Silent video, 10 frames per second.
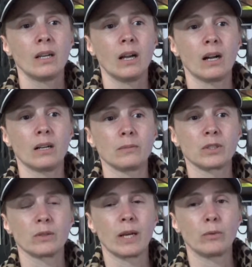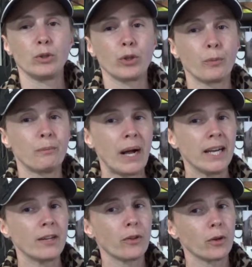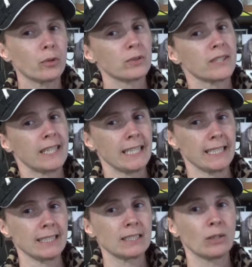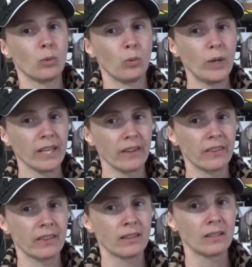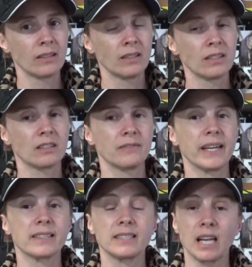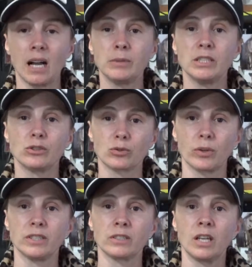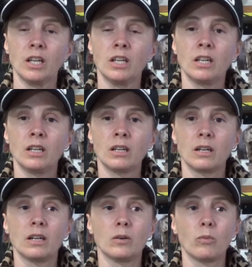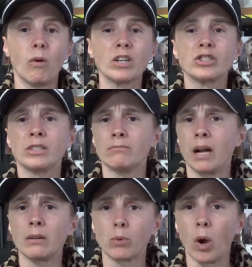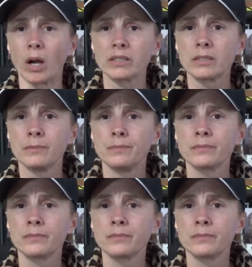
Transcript: So now when you combine those things with the fact that Tommy enjoys watching Bob Ross,